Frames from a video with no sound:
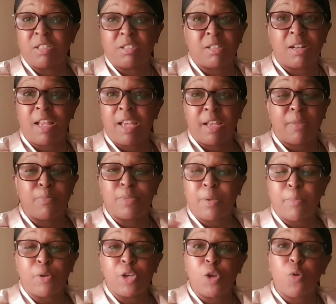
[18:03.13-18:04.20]
just like
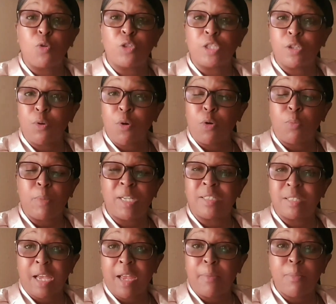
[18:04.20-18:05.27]
somebody holding on my
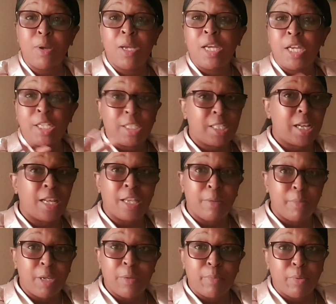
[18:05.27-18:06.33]
time,
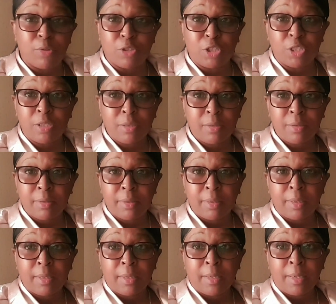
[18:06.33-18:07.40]
telling me bullshit.
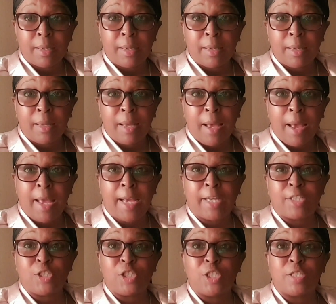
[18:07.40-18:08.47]
I
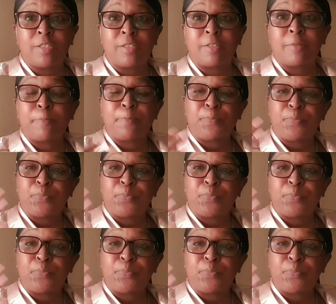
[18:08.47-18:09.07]
can just